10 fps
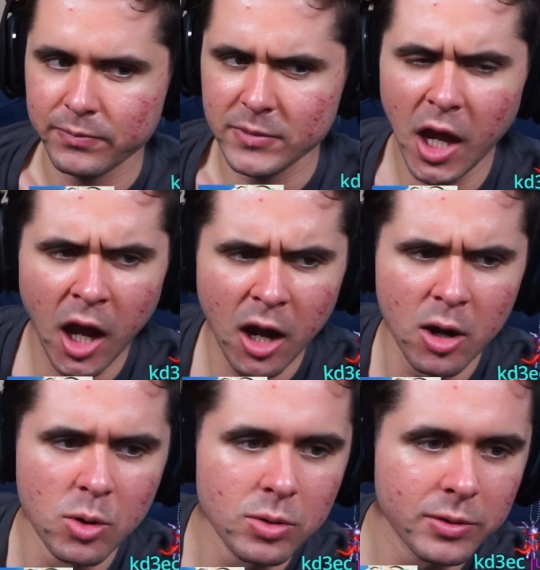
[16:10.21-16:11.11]

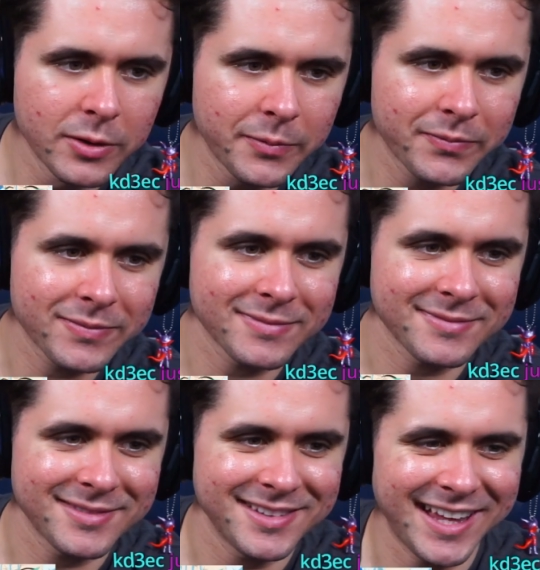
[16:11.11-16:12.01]
Yo!
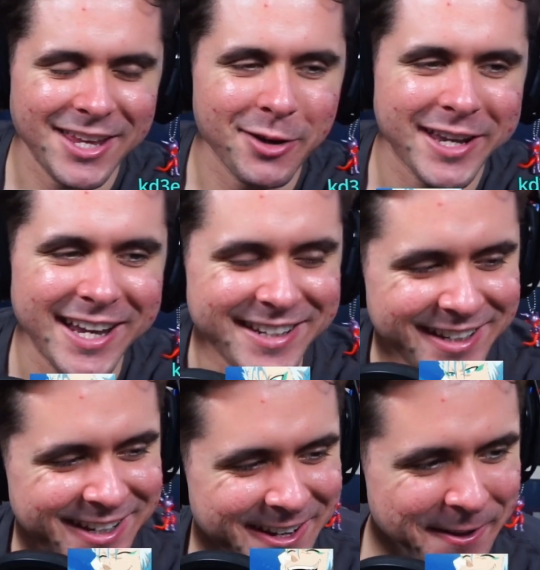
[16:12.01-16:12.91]
Hey, yo,
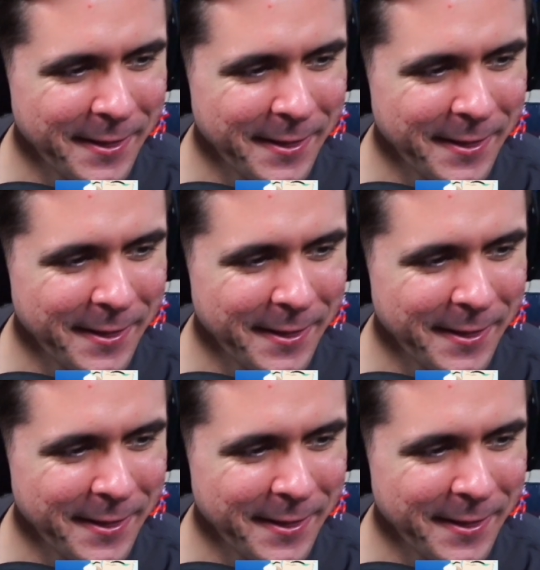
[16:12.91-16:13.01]
KD?